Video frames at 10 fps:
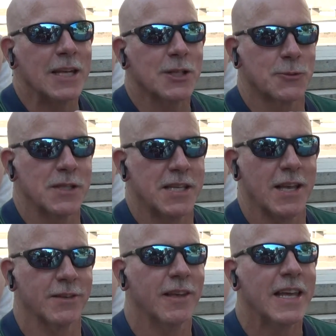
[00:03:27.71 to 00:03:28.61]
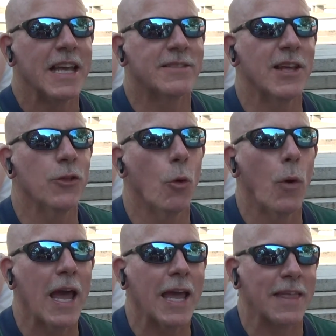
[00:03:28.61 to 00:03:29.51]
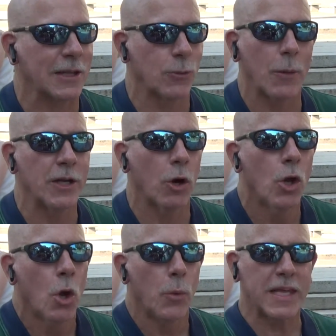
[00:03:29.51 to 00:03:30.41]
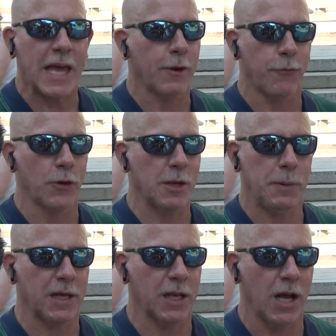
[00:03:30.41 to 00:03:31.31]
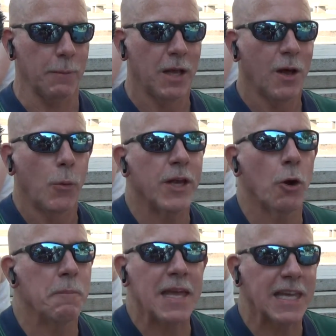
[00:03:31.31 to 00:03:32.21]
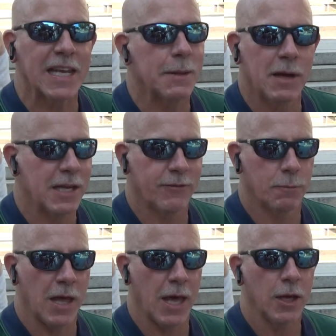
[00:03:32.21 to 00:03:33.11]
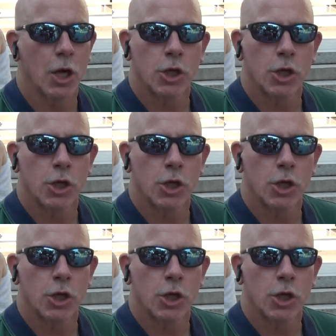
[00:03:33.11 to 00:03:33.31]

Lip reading: industry says it's in the way. That's why we can't afford to pick it up. We don't make any money from that.